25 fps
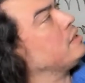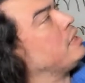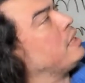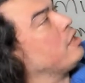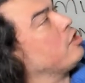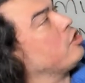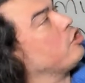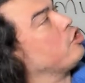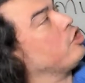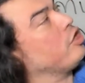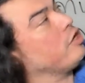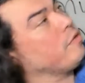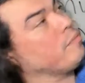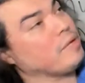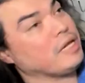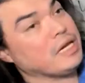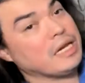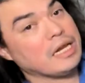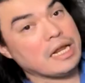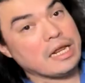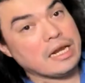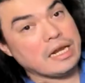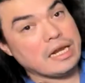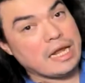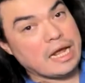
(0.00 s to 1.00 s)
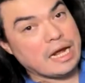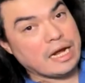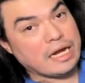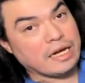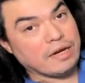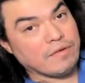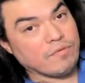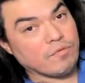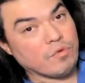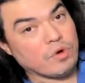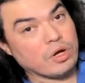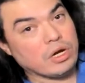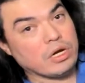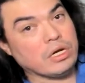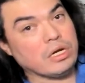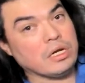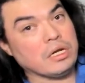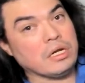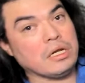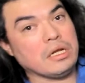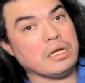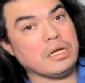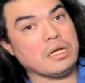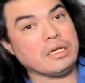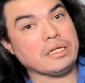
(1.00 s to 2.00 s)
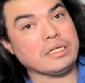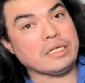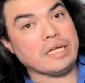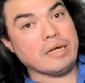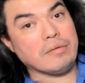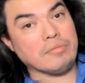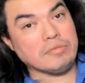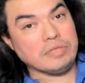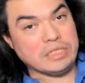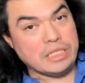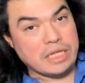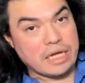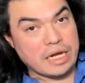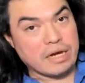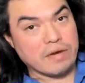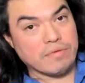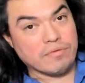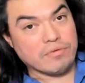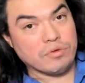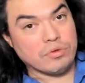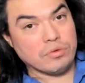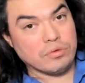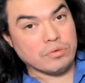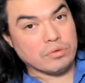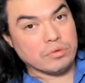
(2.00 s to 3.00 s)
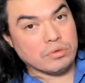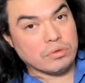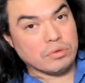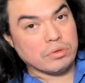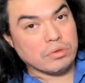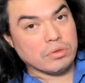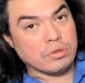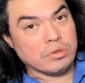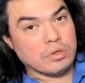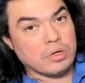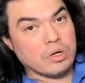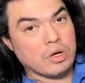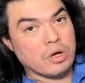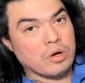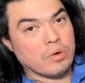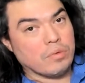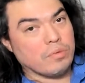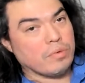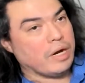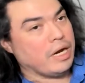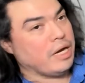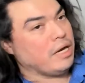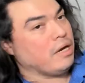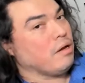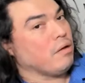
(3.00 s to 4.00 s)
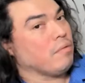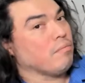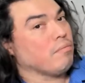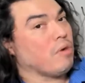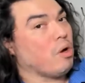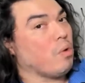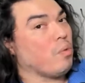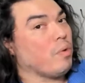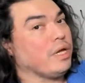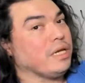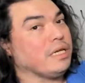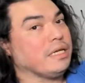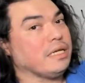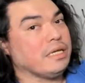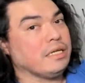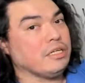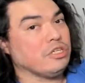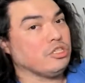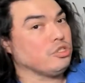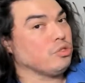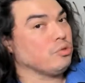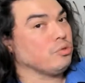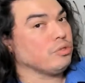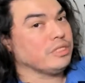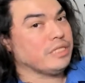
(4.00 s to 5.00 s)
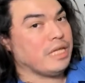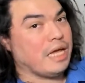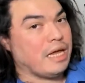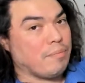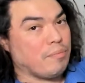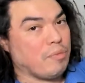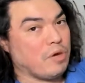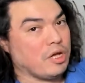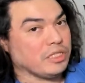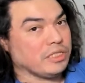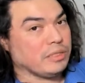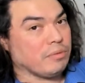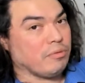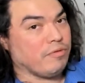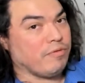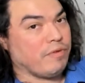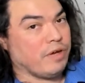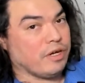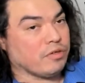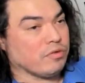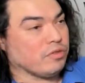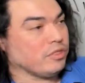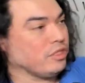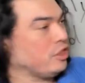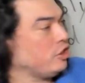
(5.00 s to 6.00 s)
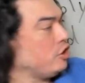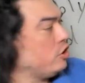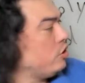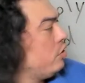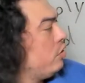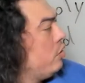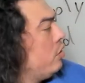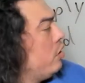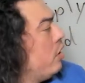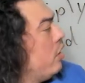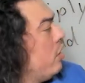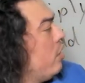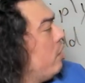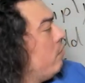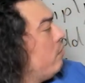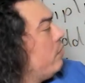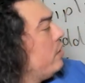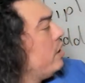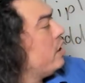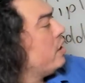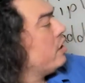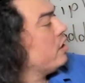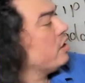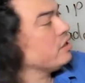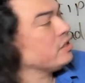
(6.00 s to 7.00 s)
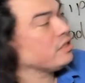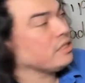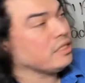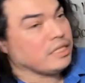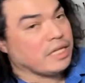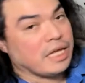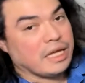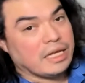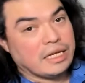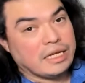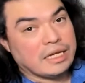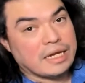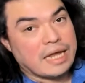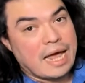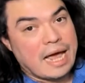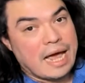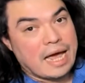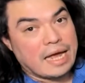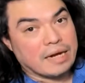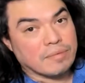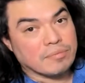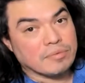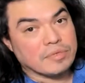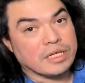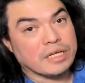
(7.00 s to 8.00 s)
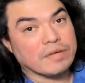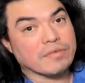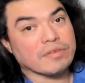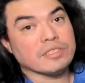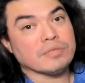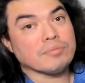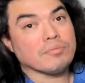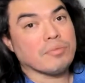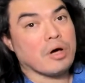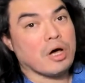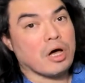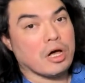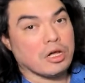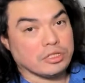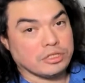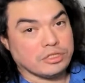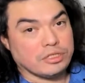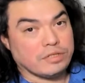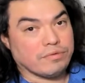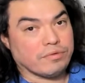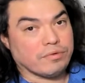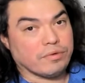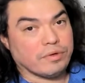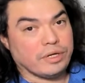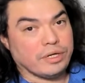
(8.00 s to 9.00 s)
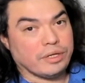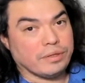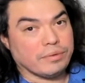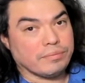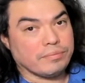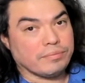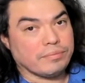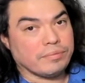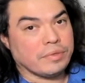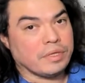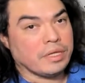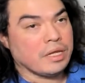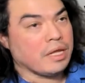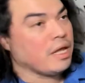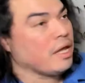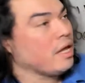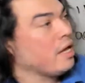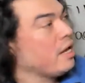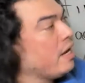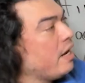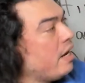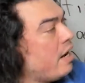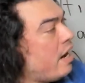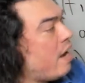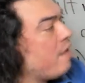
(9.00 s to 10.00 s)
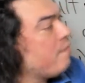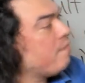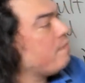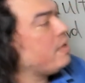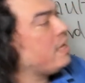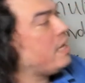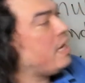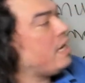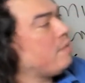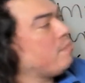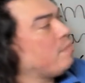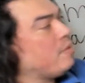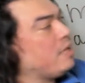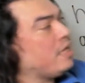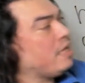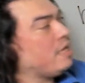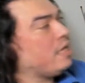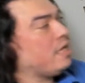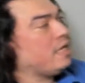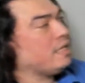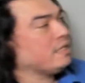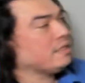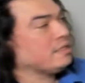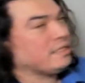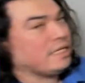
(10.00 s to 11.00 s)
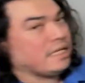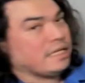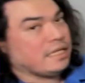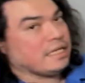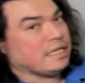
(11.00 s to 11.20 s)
it could have been negative 1 times negative 2, right? But we didn't choose that possible factorization because they need to add up to give us positive 3. If it had been instead the